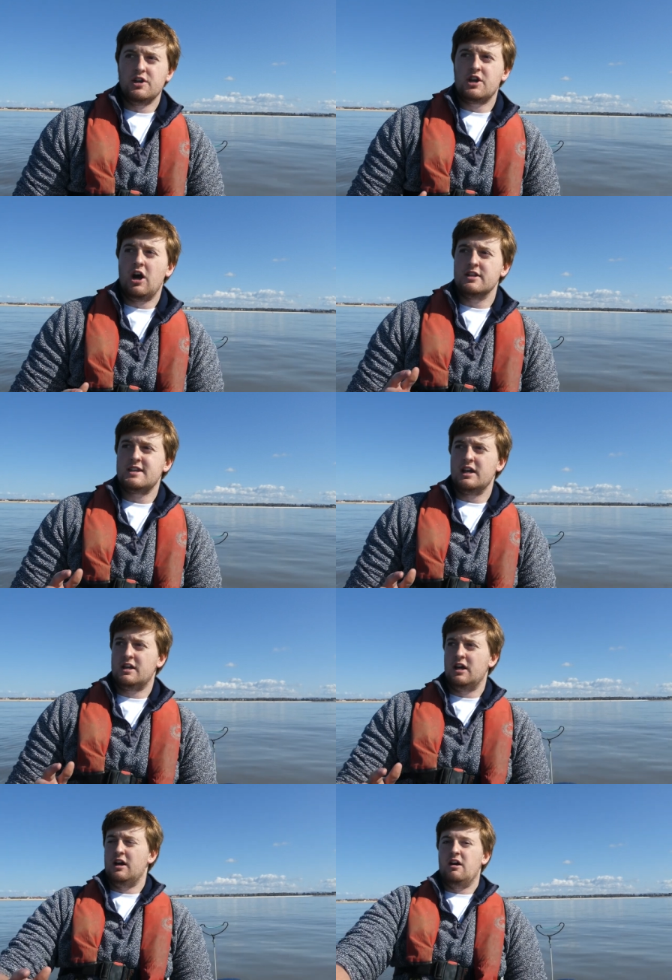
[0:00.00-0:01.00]
you can't
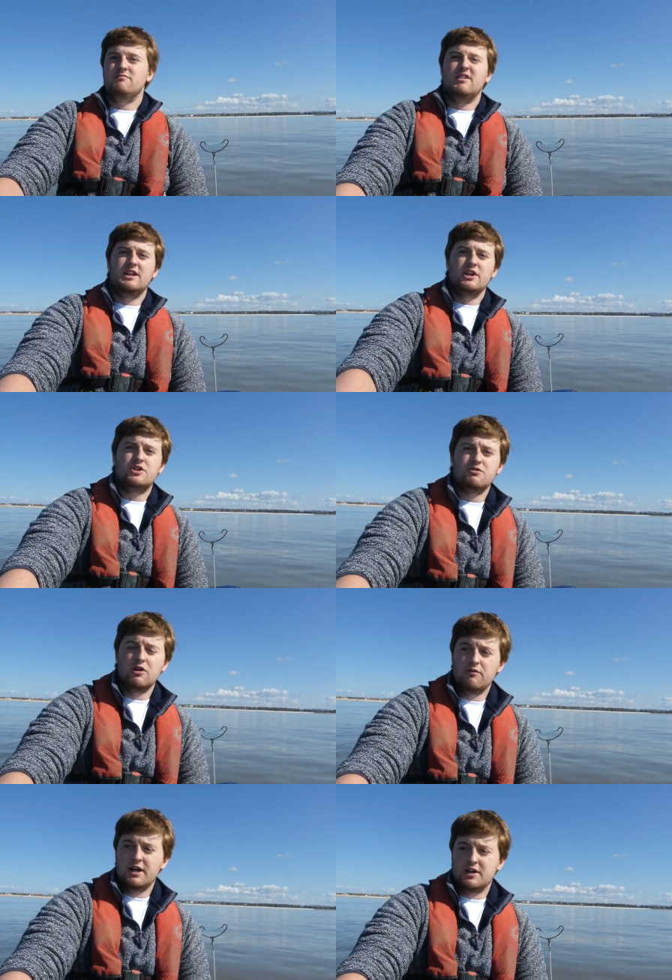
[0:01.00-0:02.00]
take a really a
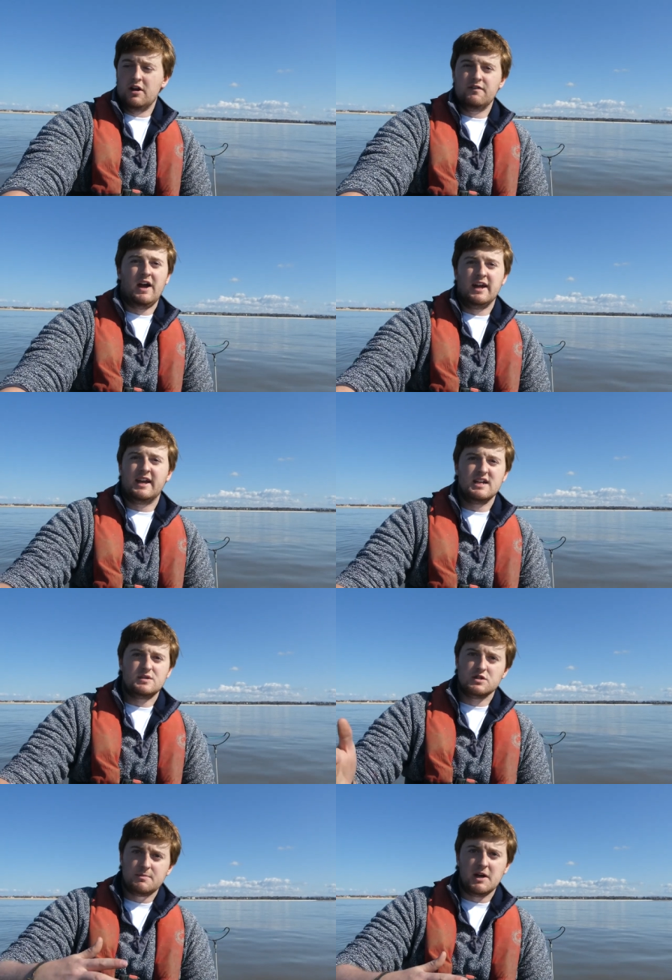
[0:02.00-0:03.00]
true reading off that in
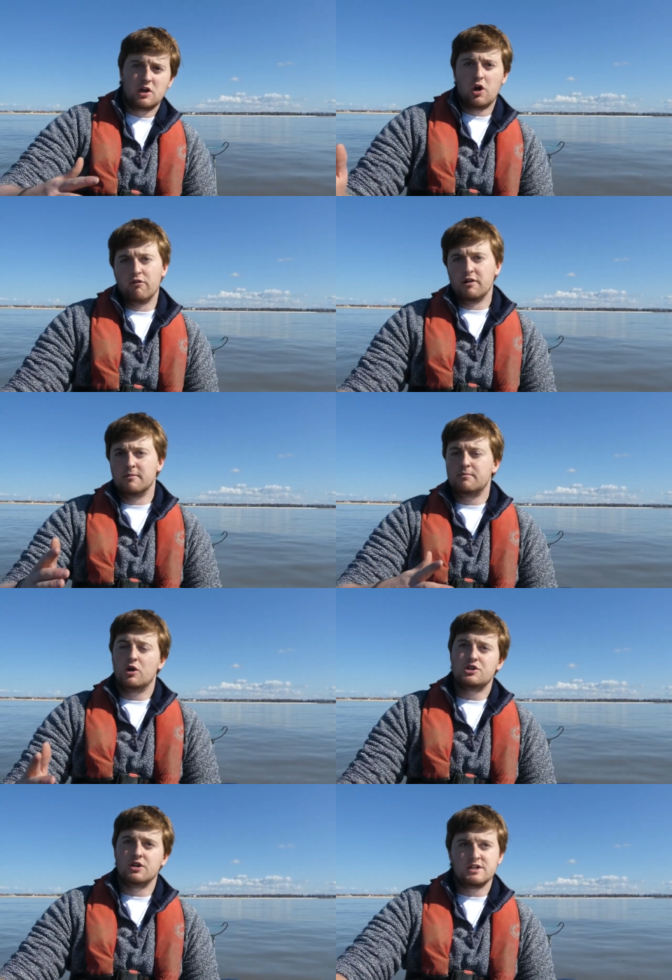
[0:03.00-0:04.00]
case there was a bit of current
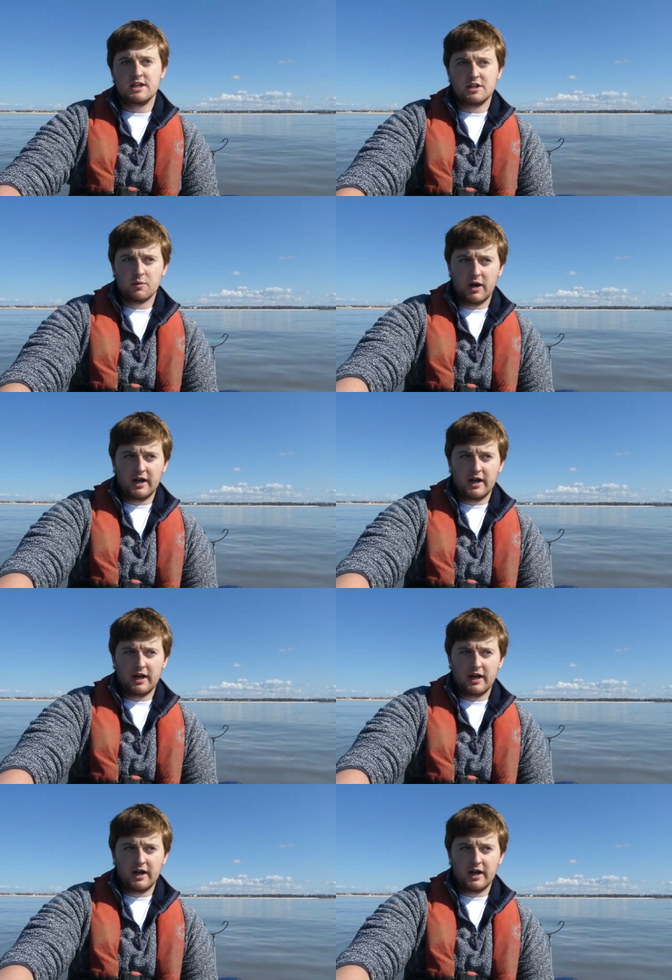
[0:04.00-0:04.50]
pushing us either